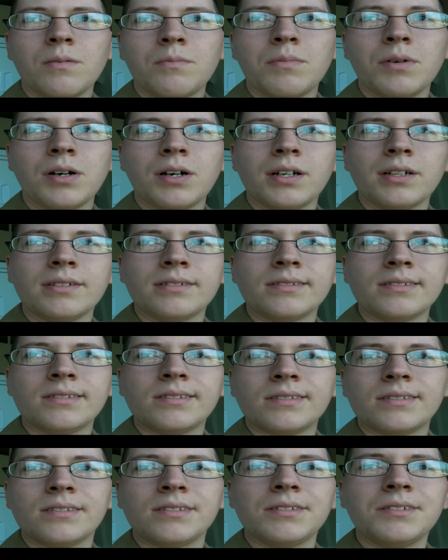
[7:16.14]
but
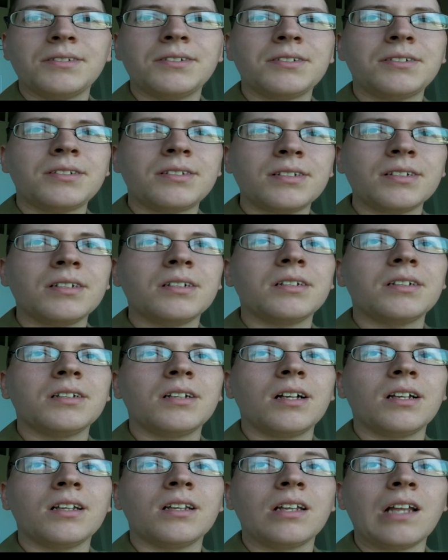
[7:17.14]
there's still
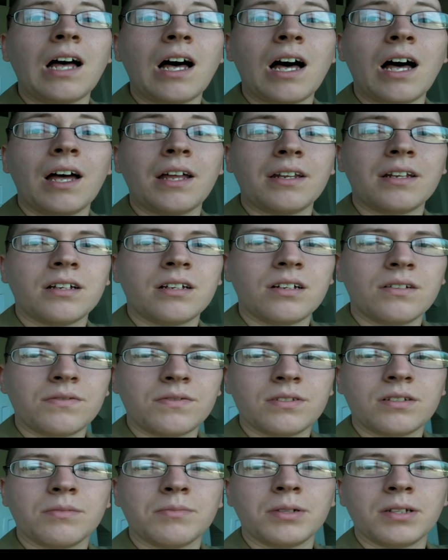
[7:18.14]
a lot of
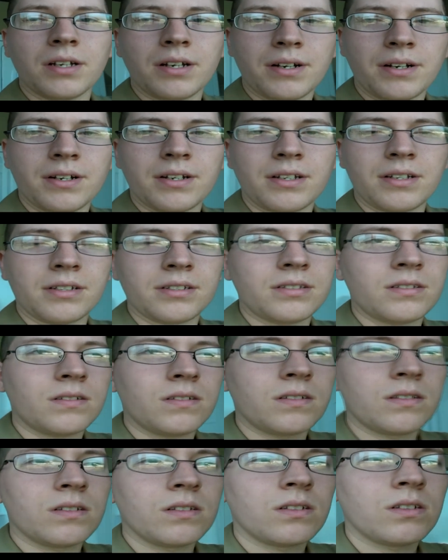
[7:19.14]

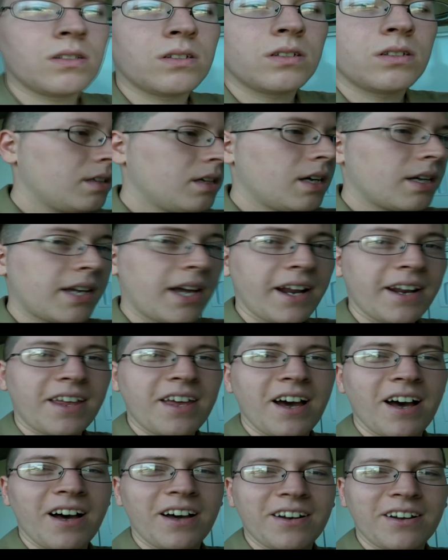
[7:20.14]
similarities. Kind of
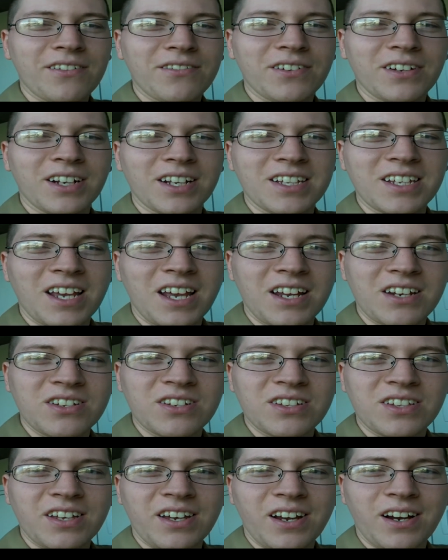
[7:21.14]
got off on a
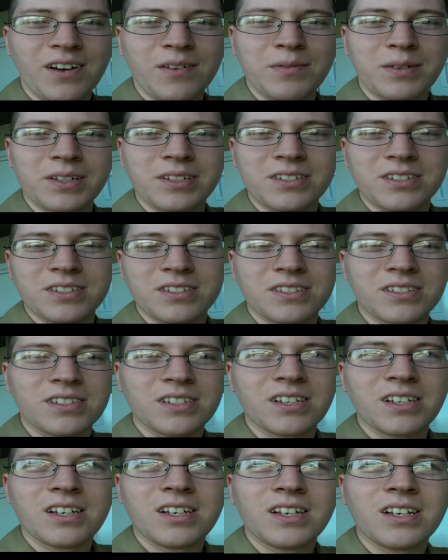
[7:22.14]
tangent there, but it's just,
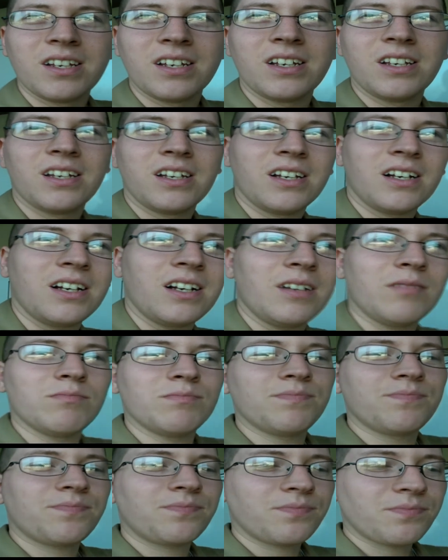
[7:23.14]

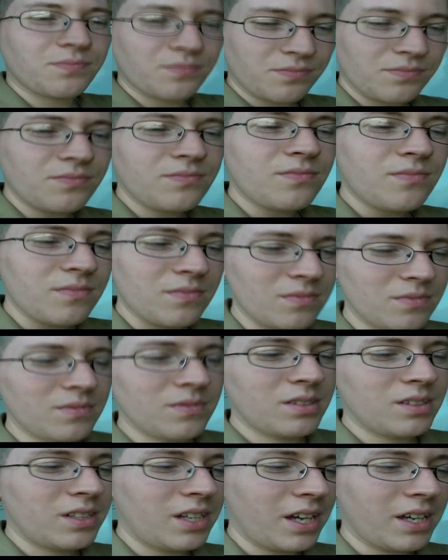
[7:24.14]
um,
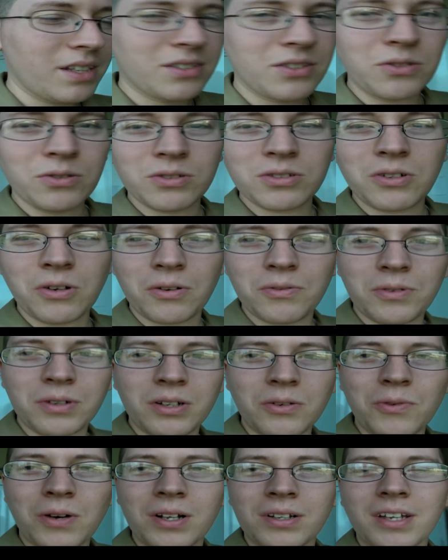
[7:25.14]
yeah, school's going
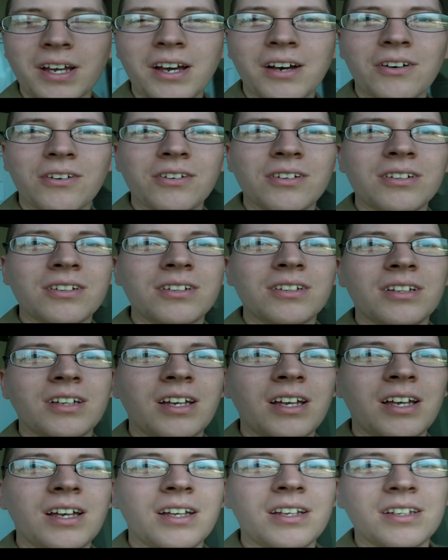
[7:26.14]
really well now,
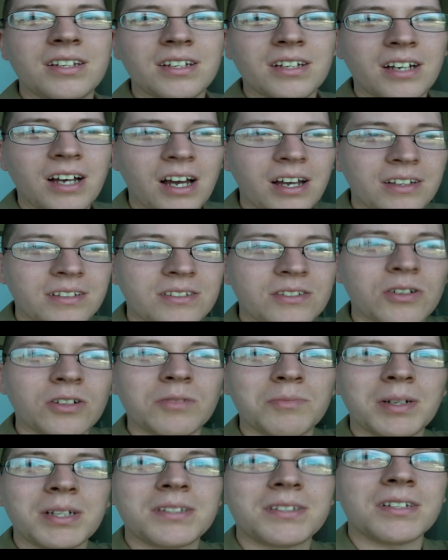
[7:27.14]
and uh, I
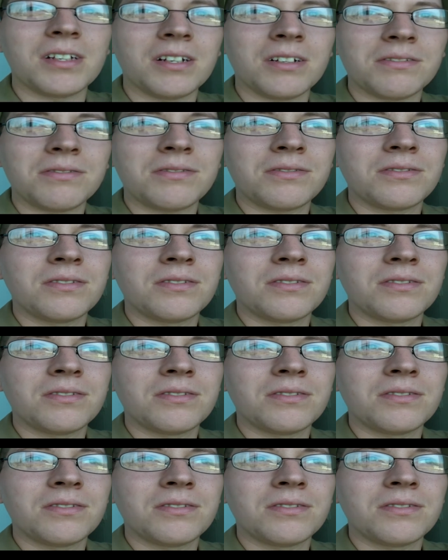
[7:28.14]
told myself,